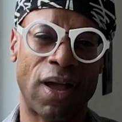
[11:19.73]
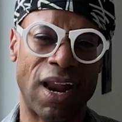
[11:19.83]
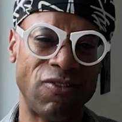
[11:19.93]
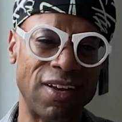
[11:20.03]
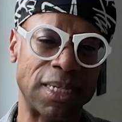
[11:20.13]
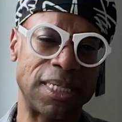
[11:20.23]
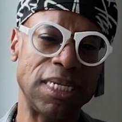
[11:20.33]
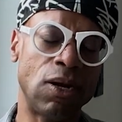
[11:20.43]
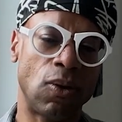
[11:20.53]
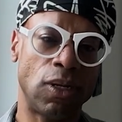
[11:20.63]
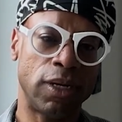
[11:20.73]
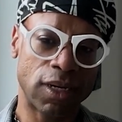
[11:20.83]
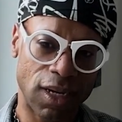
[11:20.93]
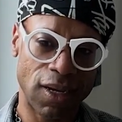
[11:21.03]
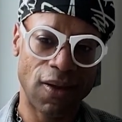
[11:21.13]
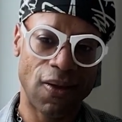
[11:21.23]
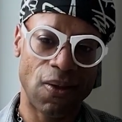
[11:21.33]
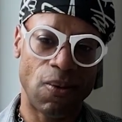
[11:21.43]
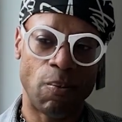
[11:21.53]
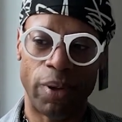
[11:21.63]
kind of tuxedo look.
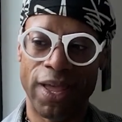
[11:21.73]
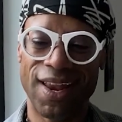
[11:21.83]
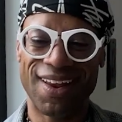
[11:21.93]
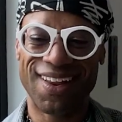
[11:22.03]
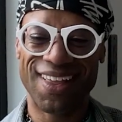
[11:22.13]
But